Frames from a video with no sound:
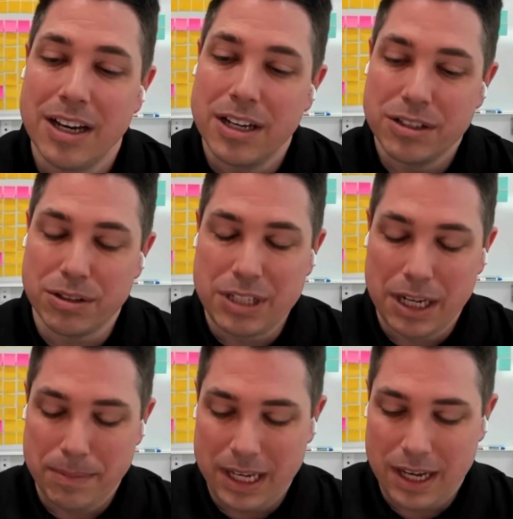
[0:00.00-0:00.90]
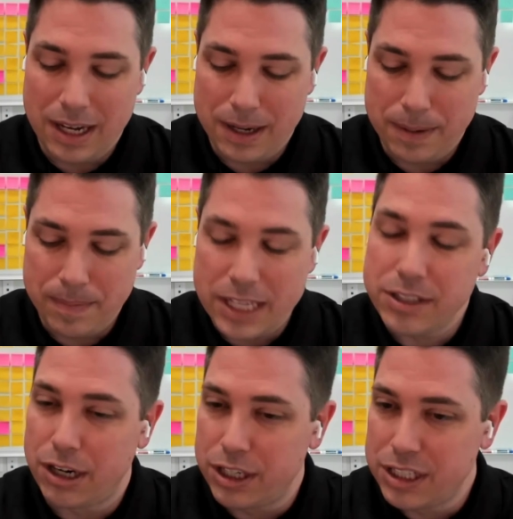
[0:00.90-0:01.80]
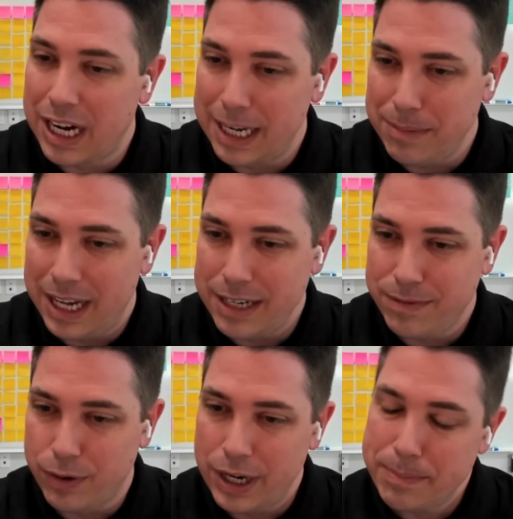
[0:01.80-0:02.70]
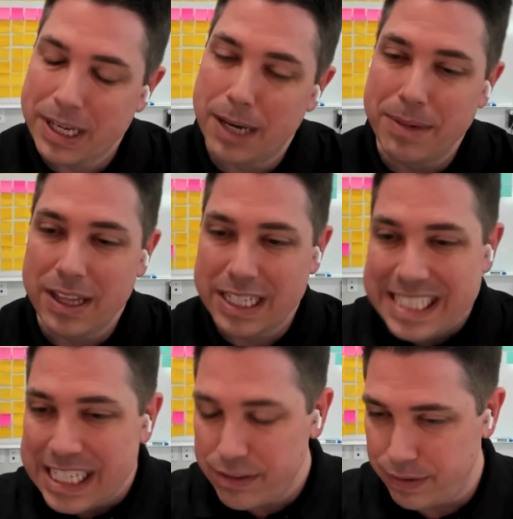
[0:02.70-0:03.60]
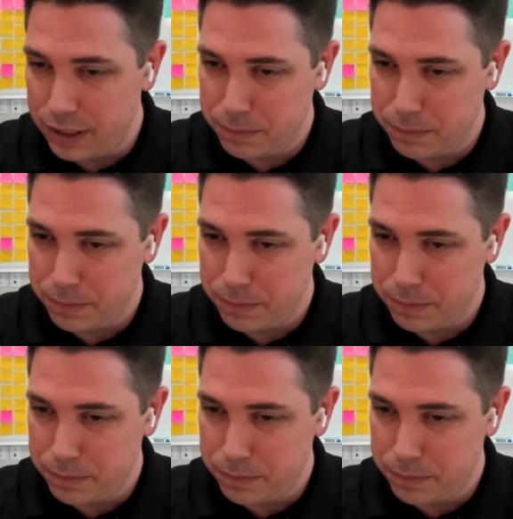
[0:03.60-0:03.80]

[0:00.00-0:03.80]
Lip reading: So tell me, is there a timeline for it becoming the default